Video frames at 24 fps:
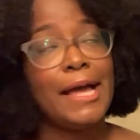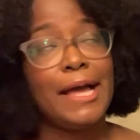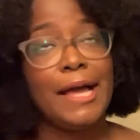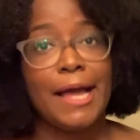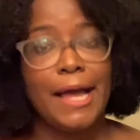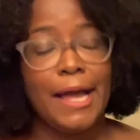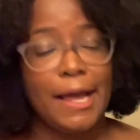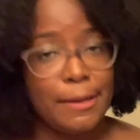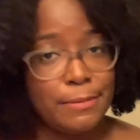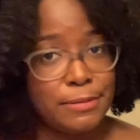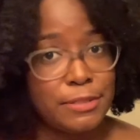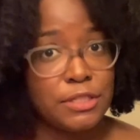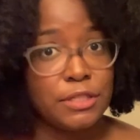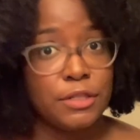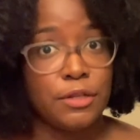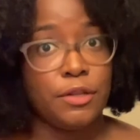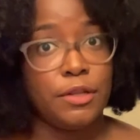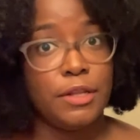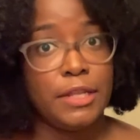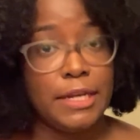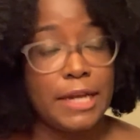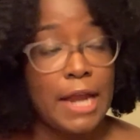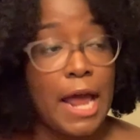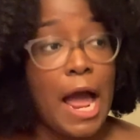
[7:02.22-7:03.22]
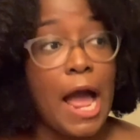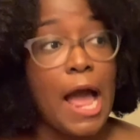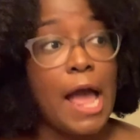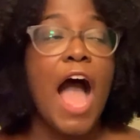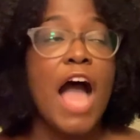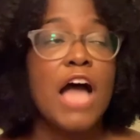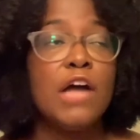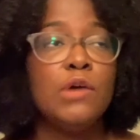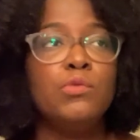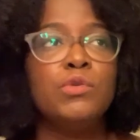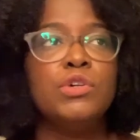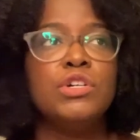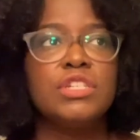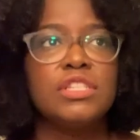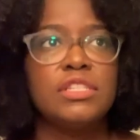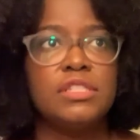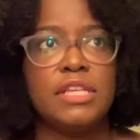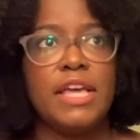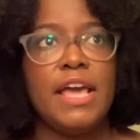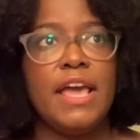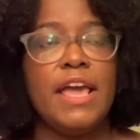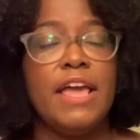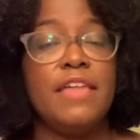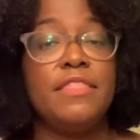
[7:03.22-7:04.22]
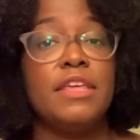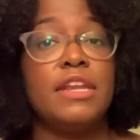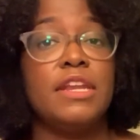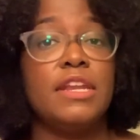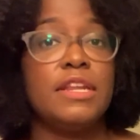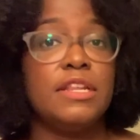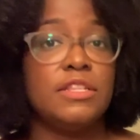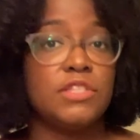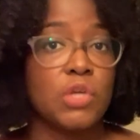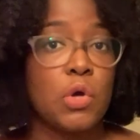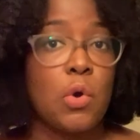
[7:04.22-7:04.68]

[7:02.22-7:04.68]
Absolutely not. I will say that it is a